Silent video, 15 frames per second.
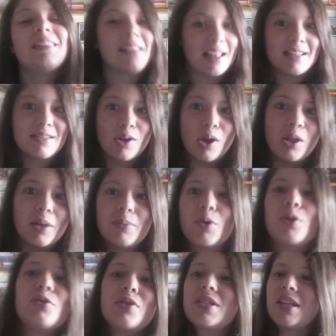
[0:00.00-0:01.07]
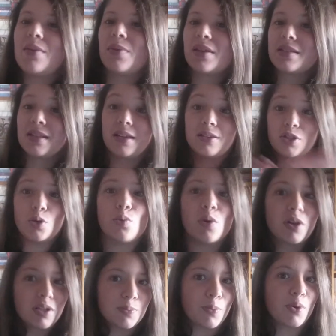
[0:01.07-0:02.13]
That's all I'm going to say, because I don't
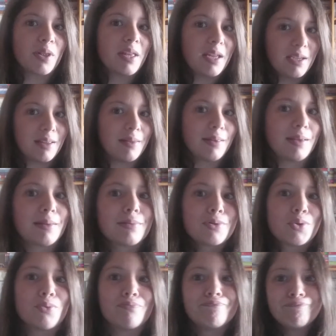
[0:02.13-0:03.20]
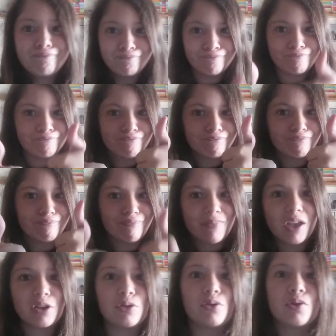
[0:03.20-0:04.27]
want to spoil anything. So
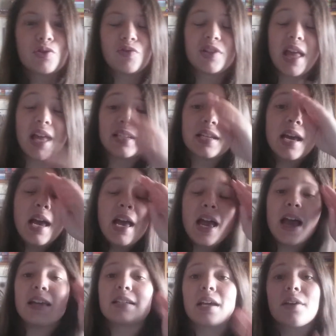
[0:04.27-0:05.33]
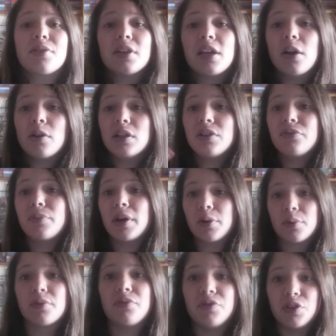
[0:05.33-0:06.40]
kudos for that. And I think I'll leave my
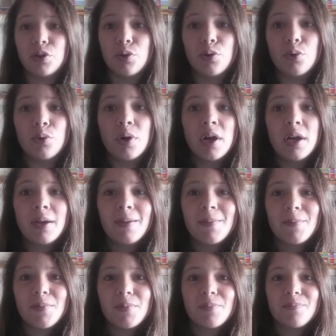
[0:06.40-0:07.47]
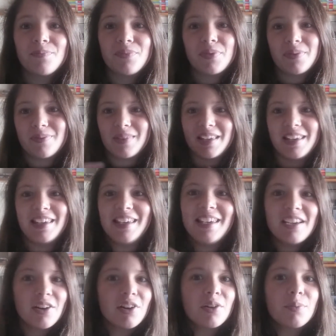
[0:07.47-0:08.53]
review
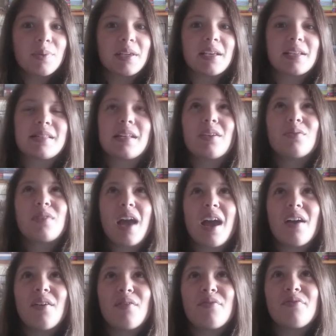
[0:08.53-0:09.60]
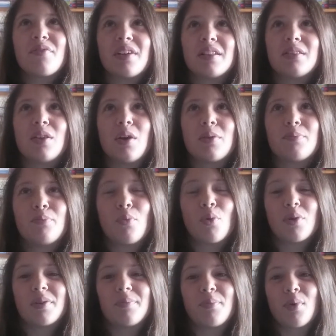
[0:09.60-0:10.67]
here, because I don't have a lot
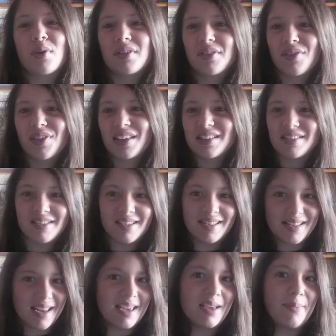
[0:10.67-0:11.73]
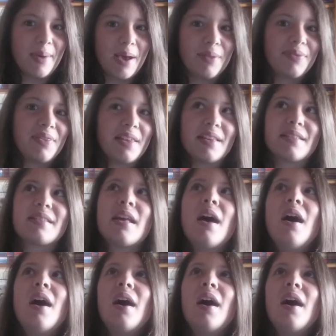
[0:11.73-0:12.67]
more important things to say about this.